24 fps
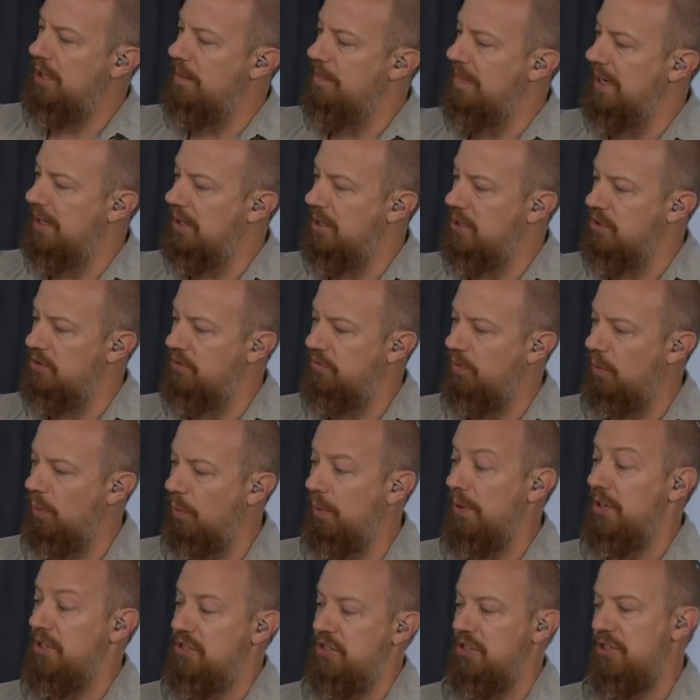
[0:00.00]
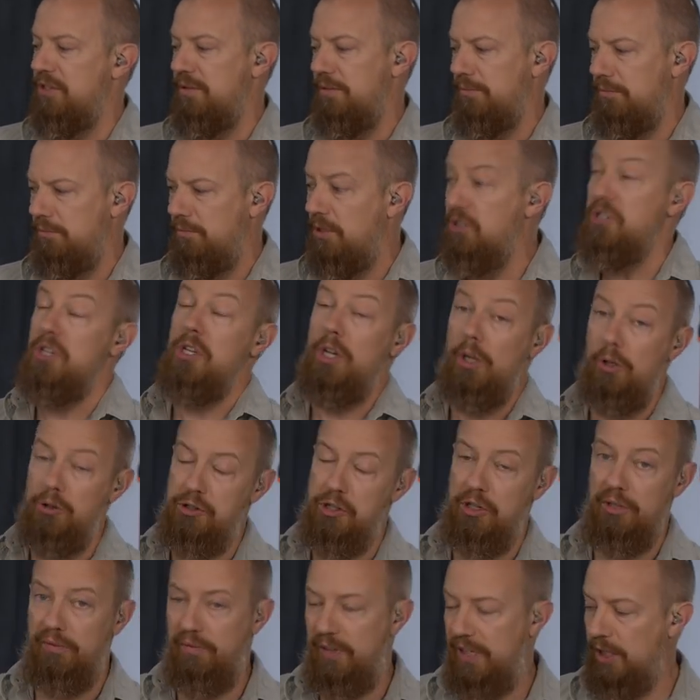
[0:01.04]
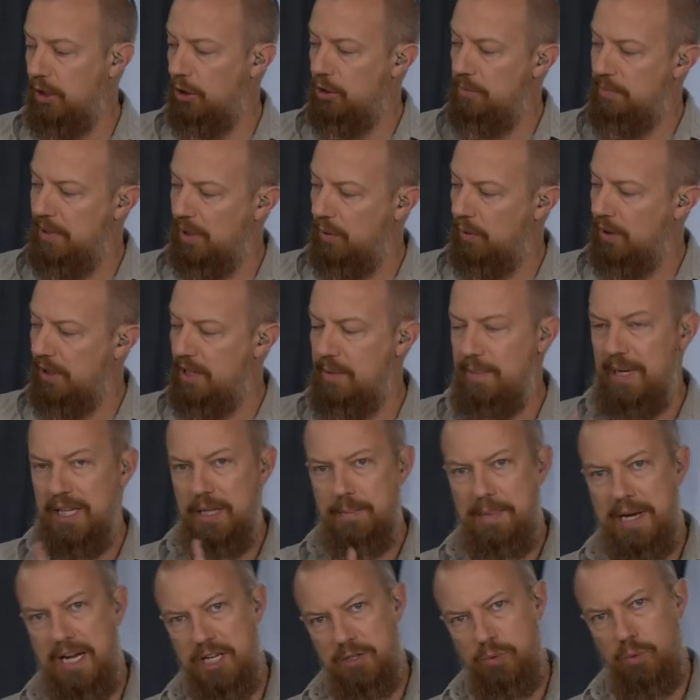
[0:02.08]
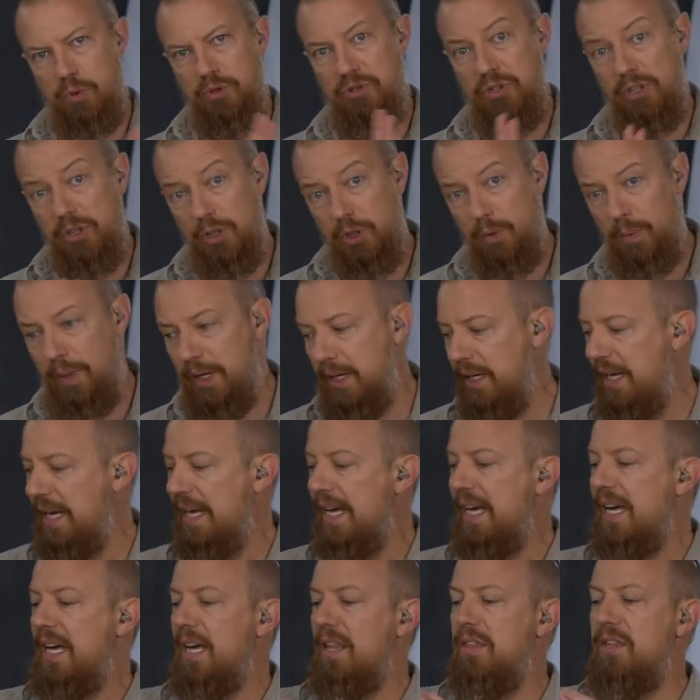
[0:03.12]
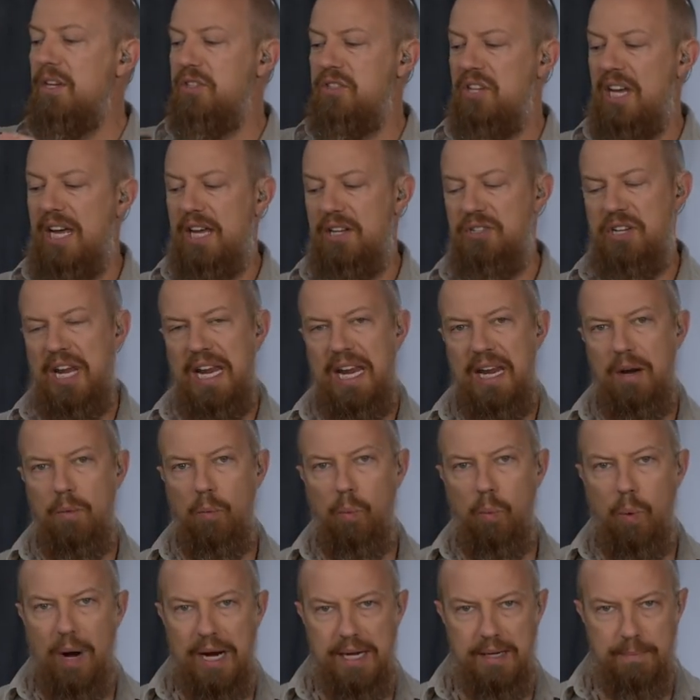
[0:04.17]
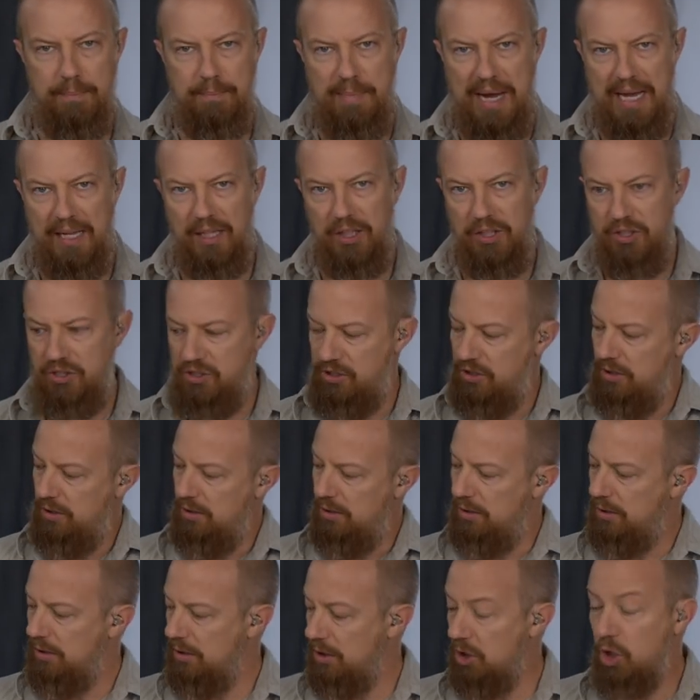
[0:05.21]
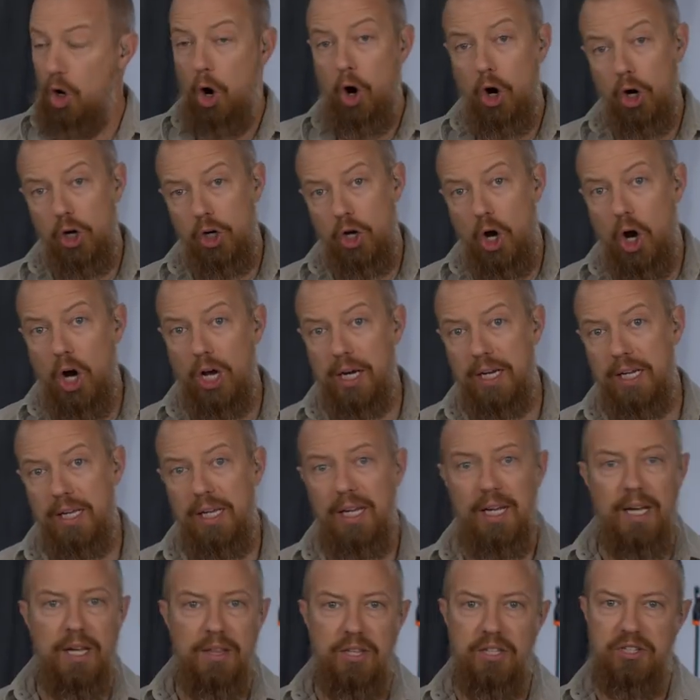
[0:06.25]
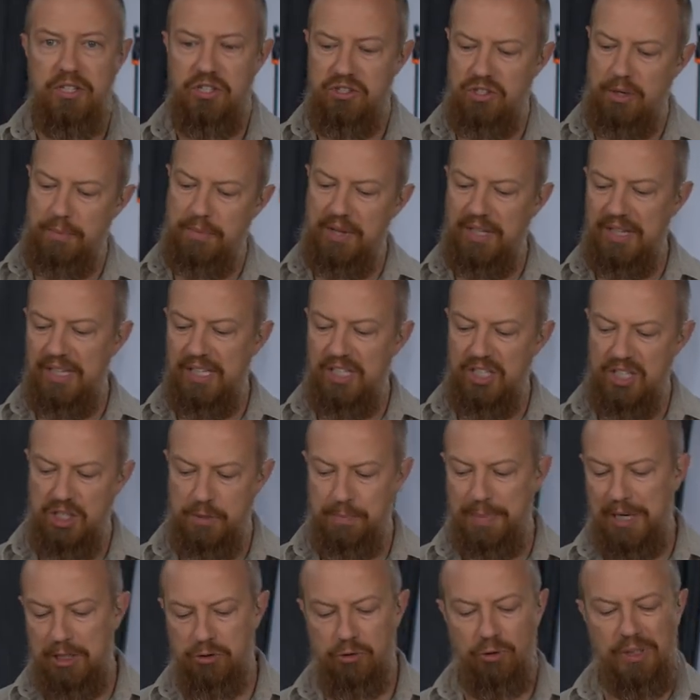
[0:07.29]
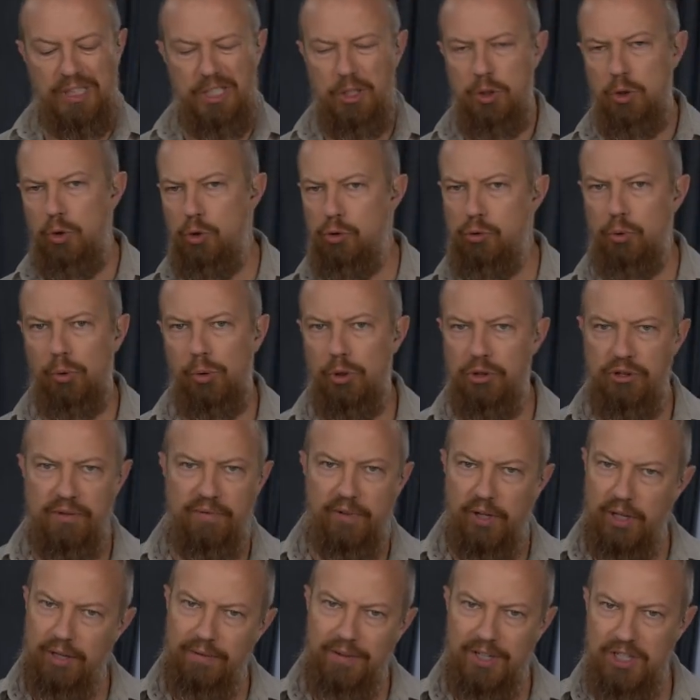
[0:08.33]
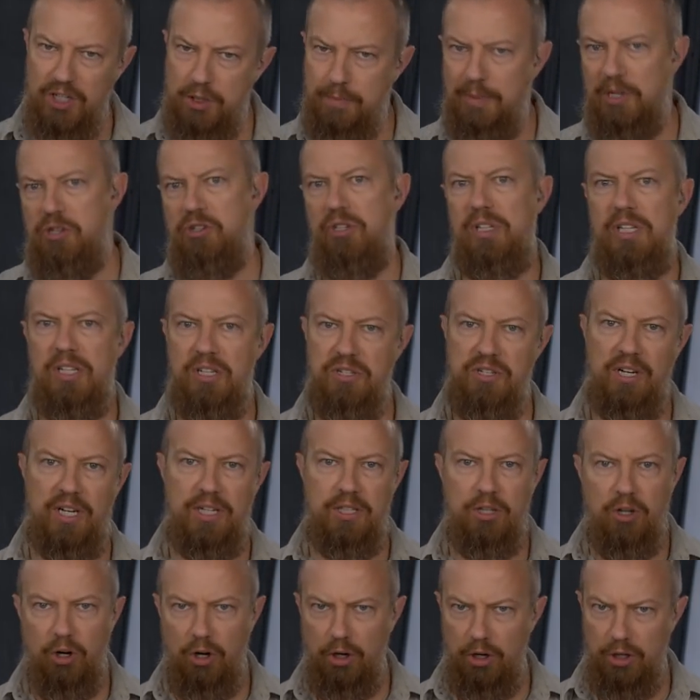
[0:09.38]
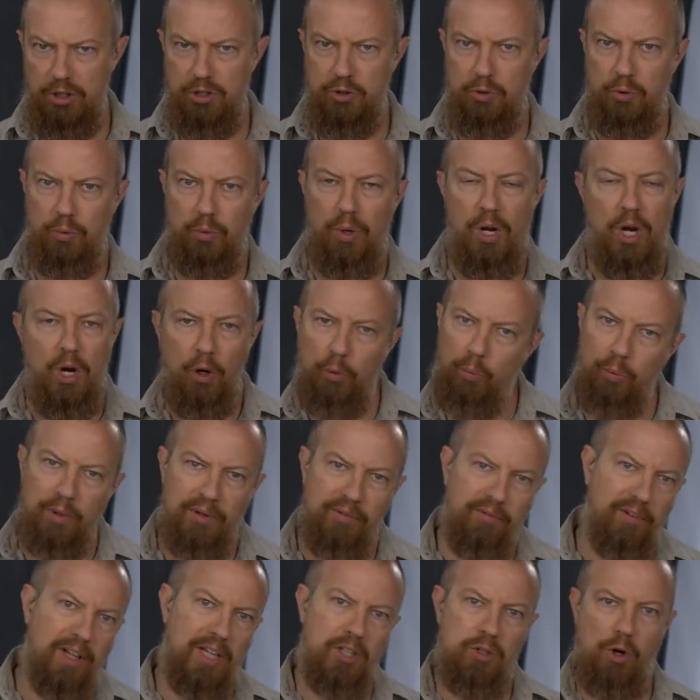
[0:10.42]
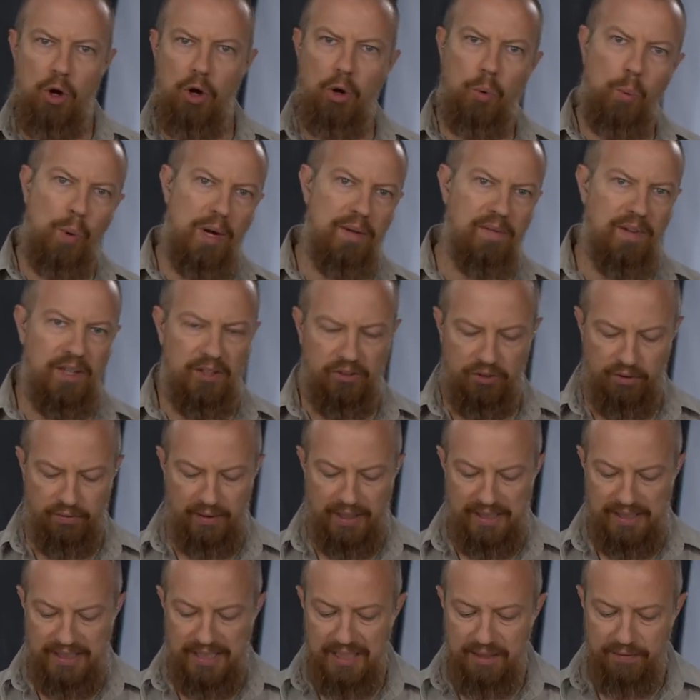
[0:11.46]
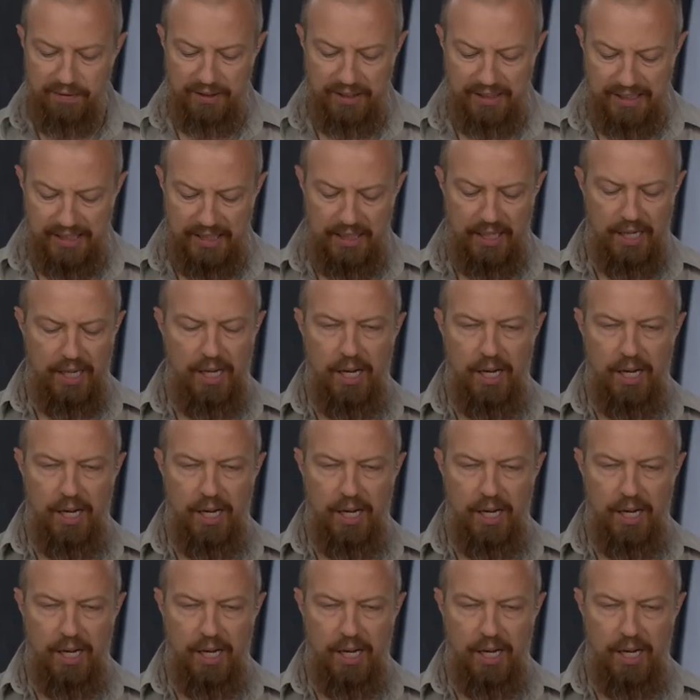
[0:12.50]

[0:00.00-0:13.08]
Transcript: They make this for, well, this is Color Checker Video, the big one. They make the Passport, the little one. This has a white balance card on it. This is something that is spectrally neutral. It's a very, very specially designed card to reflect all wavelengths of light evenly.